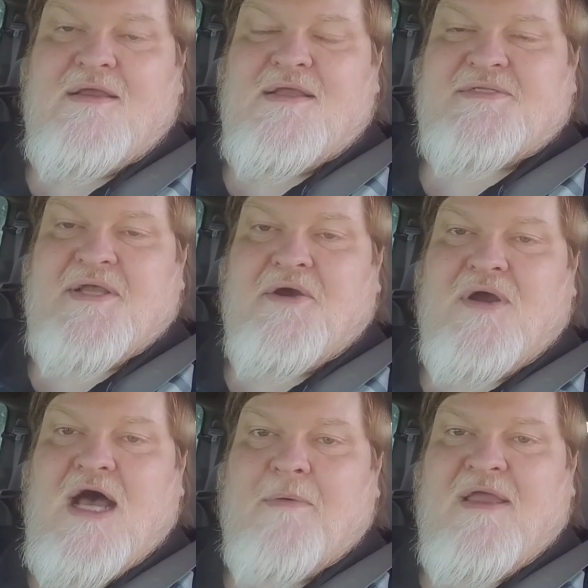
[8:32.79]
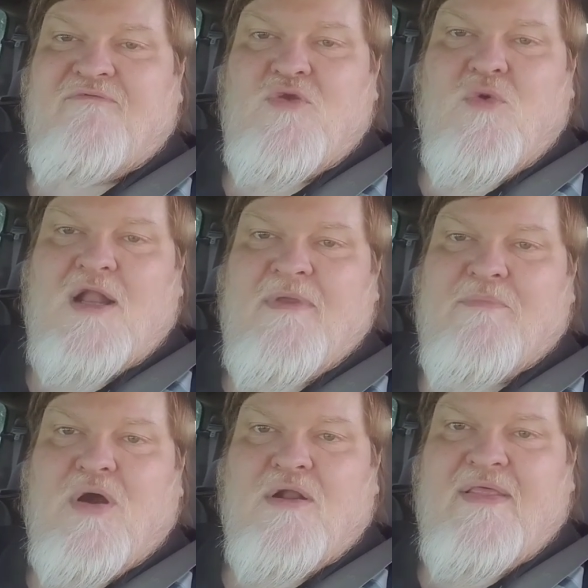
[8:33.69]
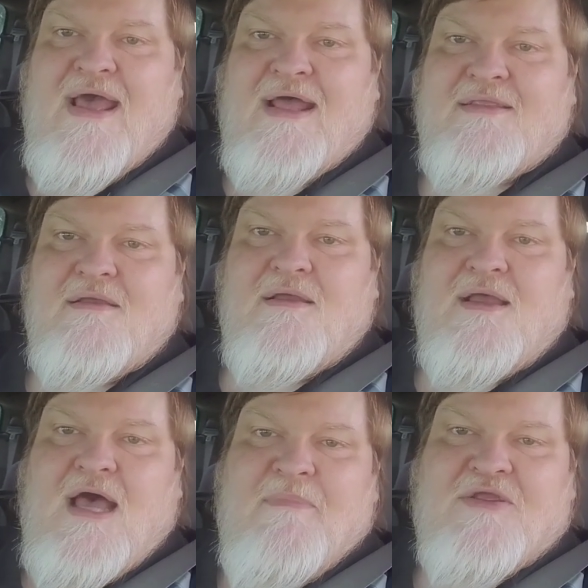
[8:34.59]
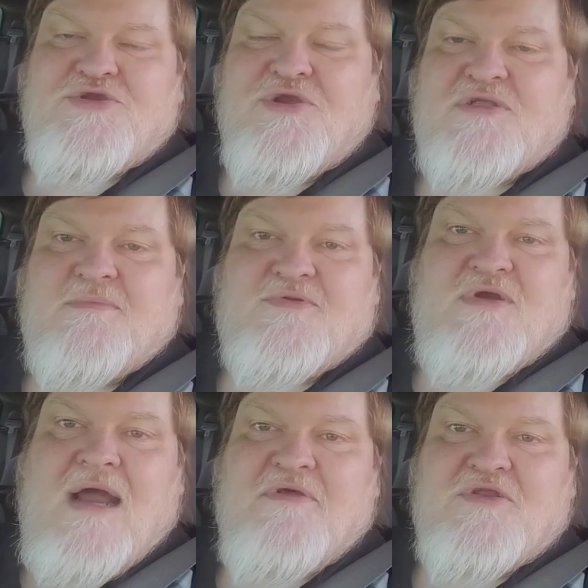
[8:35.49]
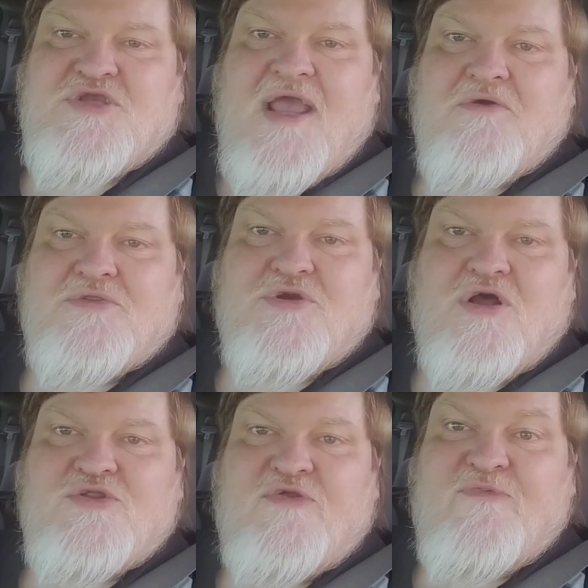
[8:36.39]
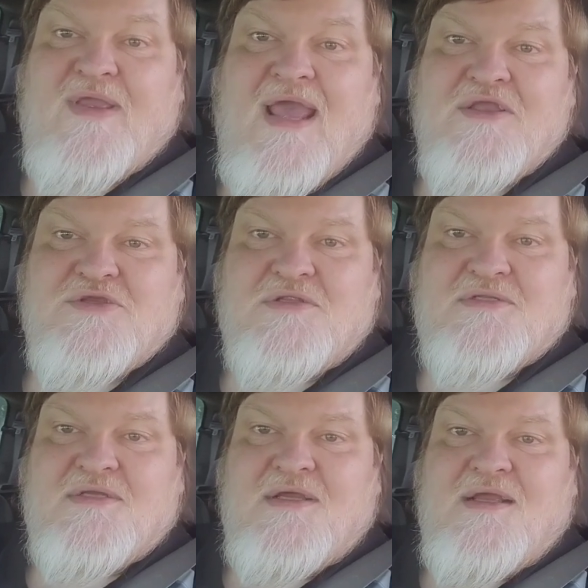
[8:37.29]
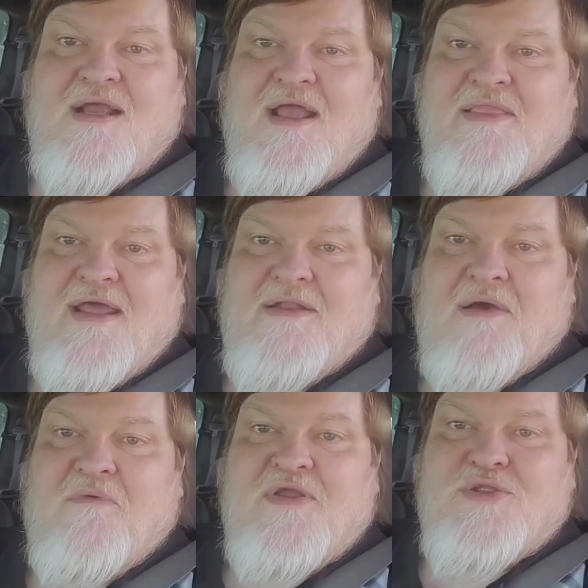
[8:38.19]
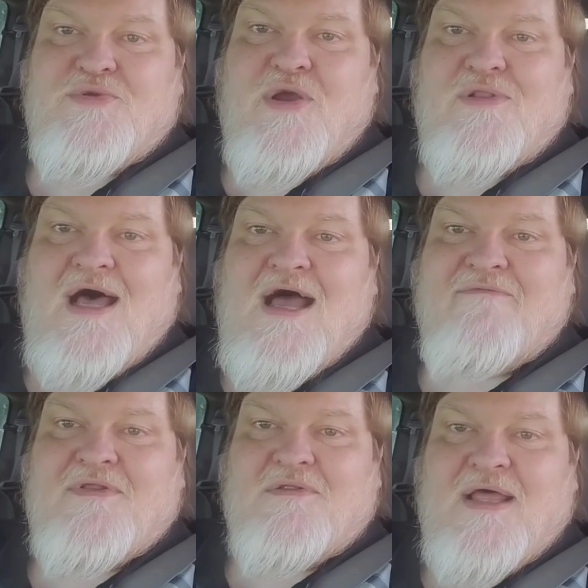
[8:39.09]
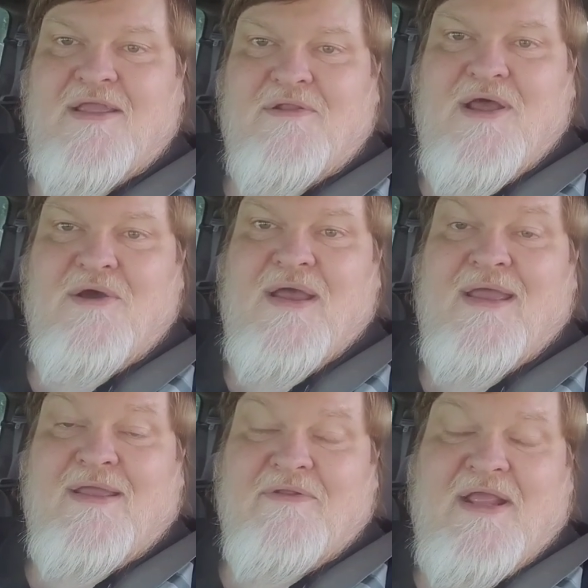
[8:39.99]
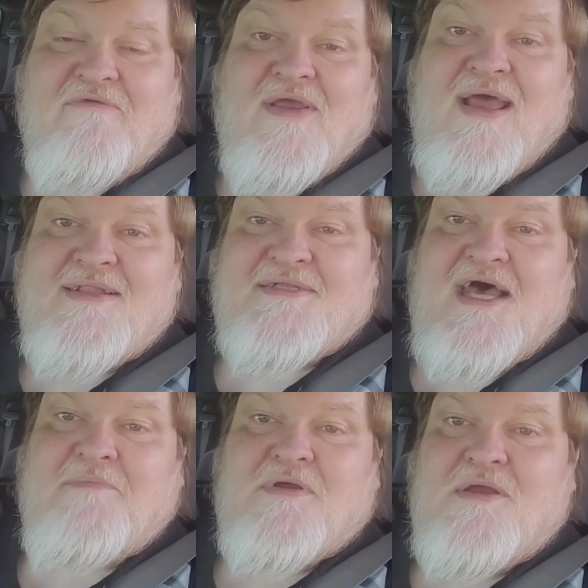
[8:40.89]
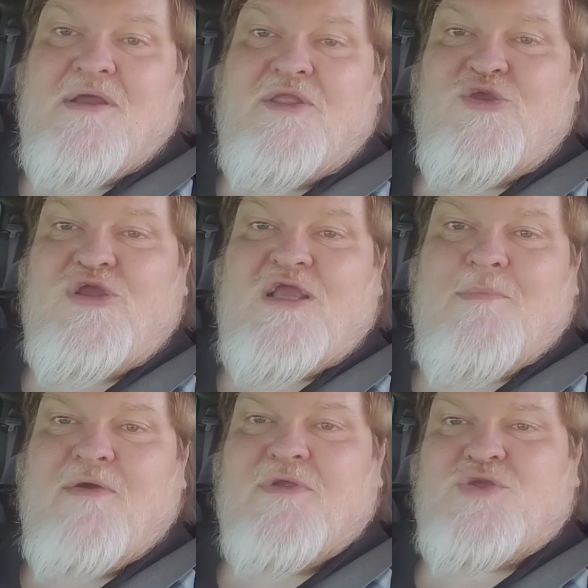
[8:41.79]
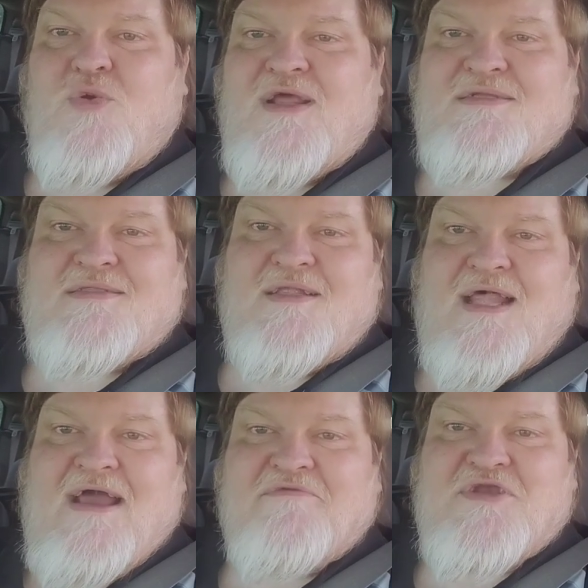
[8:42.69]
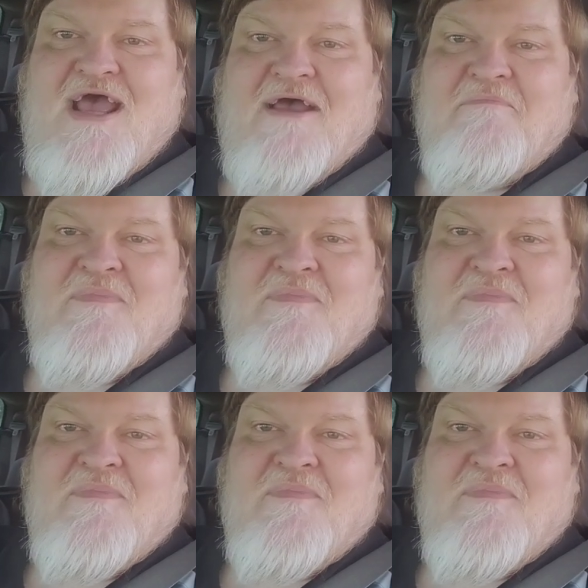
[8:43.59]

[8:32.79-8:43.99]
So if you want to be part of that, make sure you're subscribed to the channel and turn on notifications. And then when we do go live, it'll let you know, it'll give you a heads up, and you can come over and join us in the live chat.